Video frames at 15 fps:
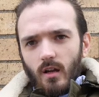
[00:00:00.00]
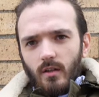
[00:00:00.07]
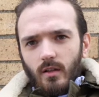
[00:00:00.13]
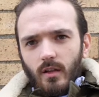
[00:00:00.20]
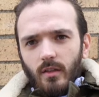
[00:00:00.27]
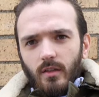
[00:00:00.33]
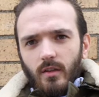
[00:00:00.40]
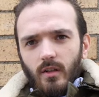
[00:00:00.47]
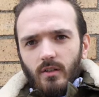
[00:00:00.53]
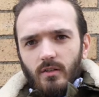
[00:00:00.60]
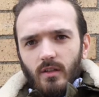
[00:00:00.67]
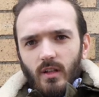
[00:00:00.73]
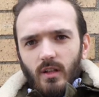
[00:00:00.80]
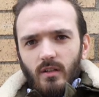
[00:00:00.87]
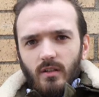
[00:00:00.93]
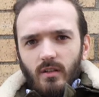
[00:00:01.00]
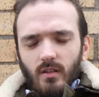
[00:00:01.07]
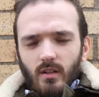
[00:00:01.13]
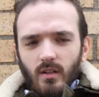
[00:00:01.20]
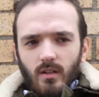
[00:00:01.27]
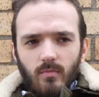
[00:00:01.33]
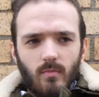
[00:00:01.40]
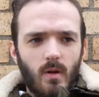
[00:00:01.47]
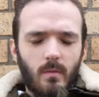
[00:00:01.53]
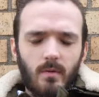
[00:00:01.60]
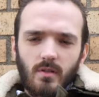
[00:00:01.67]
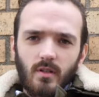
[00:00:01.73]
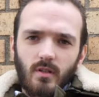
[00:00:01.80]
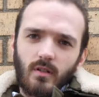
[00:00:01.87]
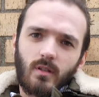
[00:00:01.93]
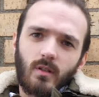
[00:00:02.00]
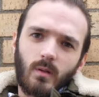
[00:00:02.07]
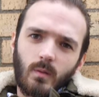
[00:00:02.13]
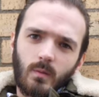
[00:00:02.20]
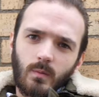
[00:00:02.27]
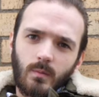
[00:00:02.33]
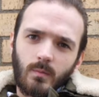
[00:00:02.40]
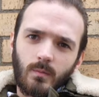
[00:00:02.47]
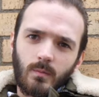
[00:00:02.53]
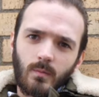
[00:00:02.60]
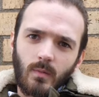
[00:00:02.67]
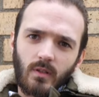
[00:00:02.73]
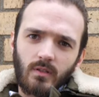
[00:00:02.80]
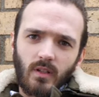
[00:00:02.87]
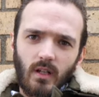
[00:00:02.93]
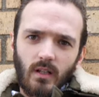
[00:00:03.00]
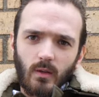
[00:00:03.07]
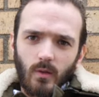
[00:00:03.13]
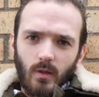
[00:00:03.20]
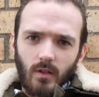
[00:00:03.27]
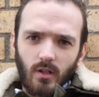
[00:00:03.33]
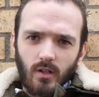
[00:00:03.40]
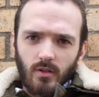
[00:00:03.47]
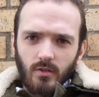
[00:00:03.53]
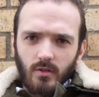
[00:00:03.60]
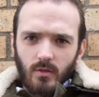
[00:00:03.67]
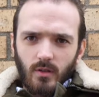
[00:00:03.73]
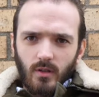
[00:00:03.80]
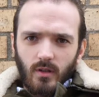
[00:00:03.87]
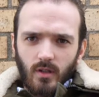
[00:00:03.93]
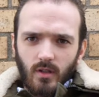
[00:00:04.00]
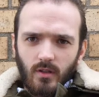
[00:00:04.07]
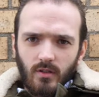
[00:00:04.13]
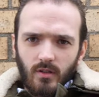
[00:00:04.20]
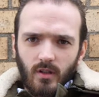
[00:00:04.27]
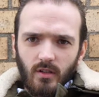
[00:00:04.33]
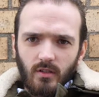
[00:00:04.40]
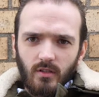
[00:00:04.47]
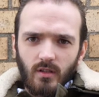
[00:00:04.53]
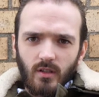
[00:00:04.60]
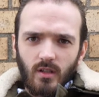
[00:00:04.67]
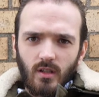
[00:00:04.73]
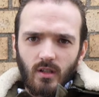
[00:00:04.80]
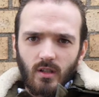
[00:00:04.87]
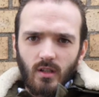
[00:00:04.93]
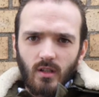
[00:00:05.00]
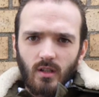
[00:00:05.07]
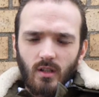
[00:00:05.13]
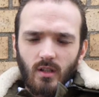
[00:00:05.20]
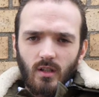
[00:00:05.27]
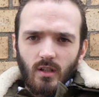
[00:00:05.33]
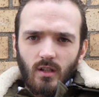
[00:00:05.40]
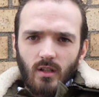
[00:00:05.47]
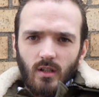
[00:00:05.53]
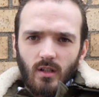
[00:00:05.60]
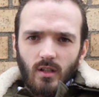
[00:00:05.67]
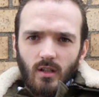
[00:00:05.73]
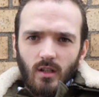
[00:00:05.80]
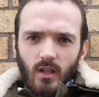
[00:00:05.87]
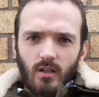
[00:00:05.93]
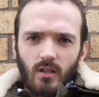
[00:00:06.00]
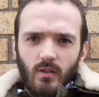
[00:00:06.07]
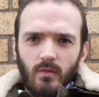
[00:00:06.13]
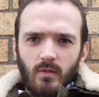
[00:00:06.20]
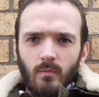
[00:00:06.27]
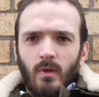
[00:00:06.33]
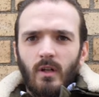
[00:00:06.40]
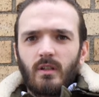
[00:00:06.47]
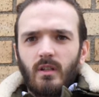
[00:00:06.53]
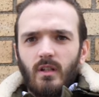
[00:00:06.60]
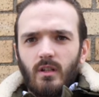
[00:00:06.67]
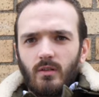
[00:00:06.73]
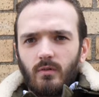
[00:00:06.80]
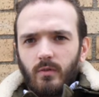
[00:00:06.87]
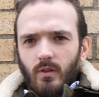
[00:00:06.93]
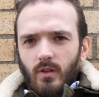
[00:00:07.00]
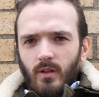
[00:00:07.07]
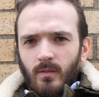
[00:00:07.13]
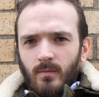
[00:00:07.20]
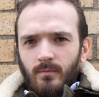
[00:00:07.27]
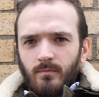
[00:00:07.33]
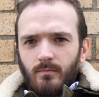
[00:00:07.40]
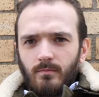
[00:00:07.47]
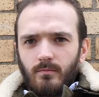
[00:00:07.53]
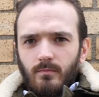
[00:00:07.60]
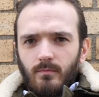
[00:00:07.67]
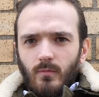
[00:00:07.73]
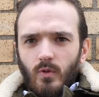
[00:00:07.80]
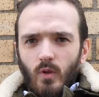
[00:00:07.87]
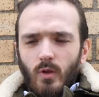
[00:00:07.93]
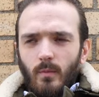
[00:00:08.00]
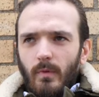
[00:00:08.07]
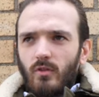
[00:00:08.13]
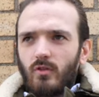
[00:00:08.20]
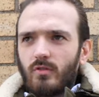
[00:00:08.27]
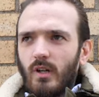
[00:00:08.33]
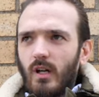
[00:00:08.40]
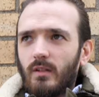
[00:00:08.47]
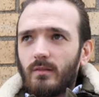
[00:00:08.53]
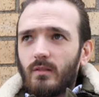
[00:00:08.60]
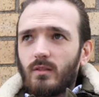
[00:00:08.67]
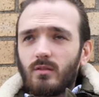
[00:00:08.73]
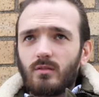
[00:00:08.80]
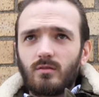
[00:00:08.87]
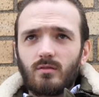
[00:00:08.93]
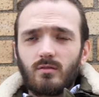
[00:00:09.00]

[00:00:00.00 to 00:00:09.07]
Then Thursdays, at the moment I don't know exactly what I'm going to do on Thursdays. I did have some ideas for talking about travel,